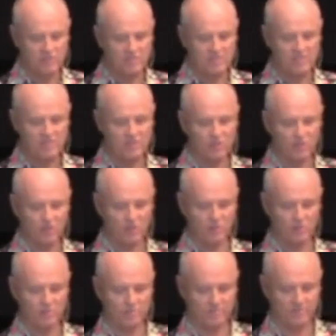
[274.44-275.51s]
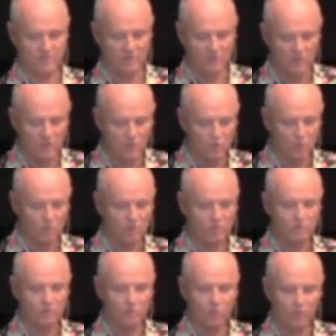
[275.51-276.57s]
said to her,
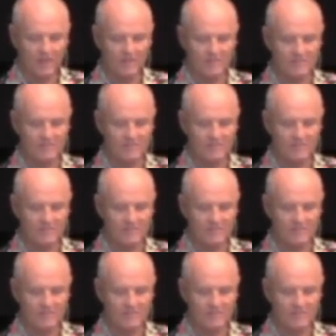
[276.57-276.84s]
"Woman, what